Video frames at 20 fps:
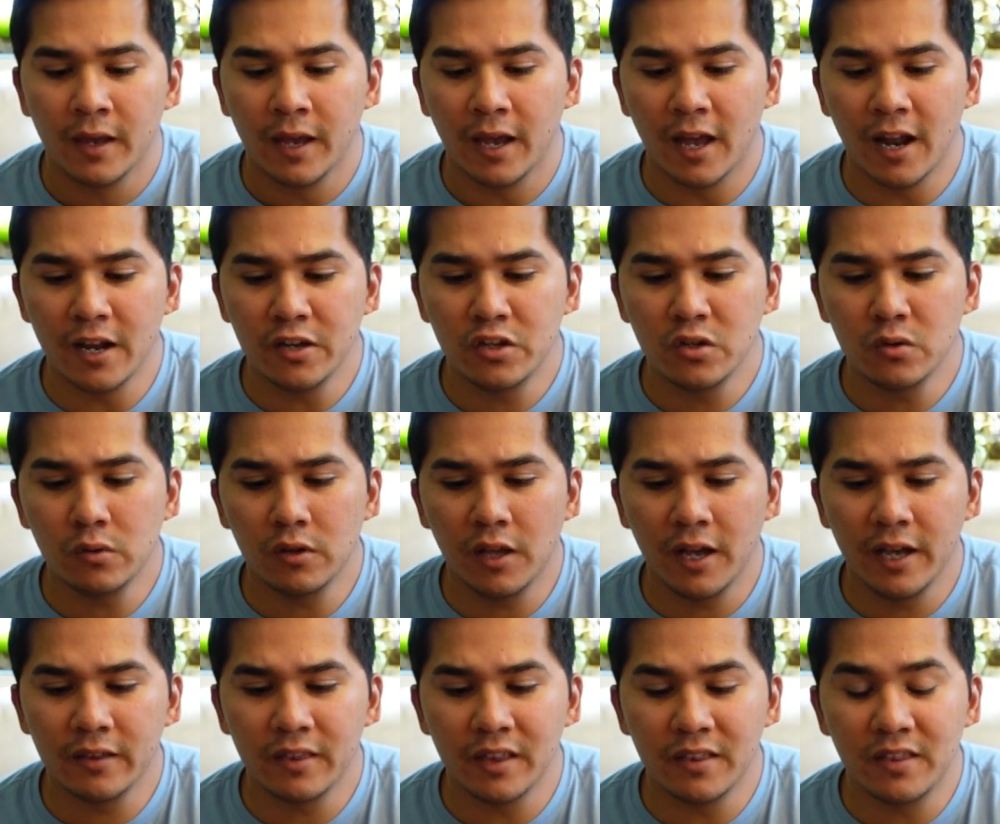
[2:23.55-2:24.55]
And I do
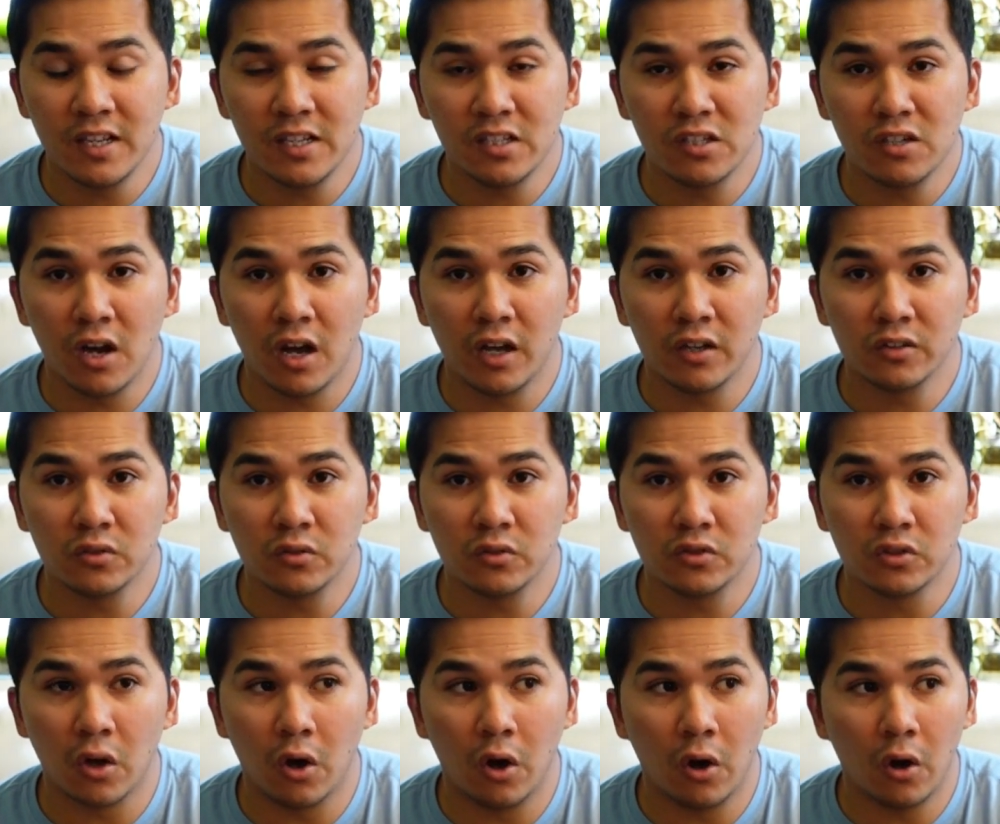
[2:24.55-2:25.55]
like that these
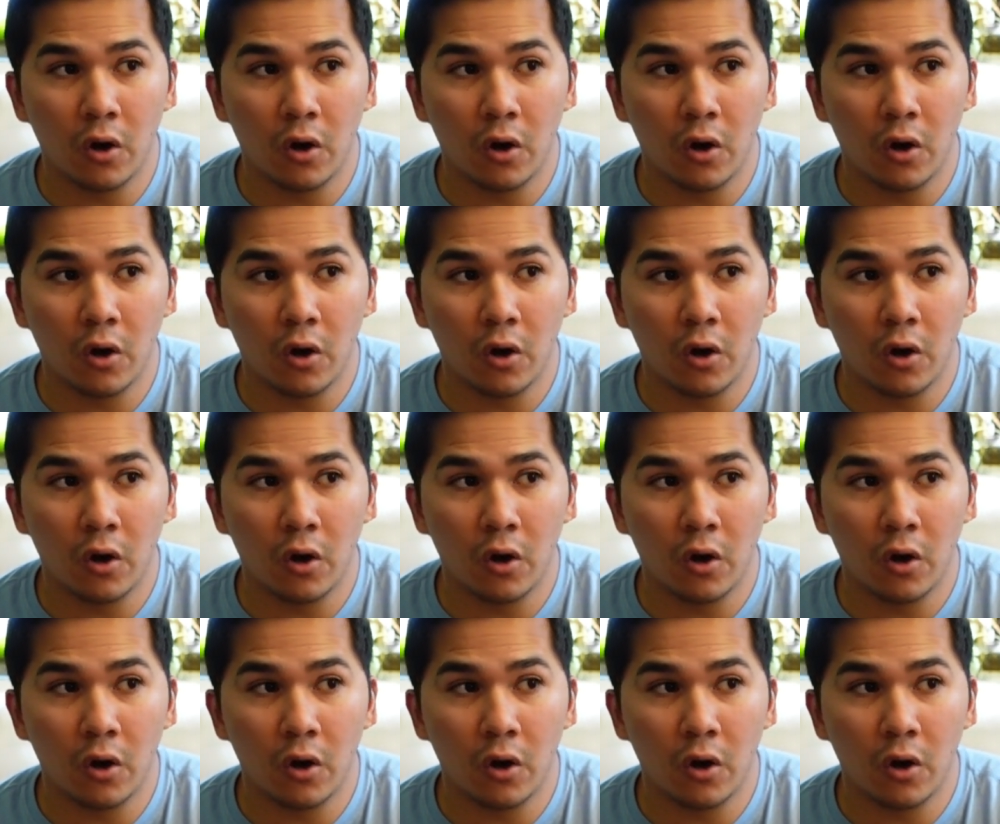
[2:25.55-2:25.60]
nozzles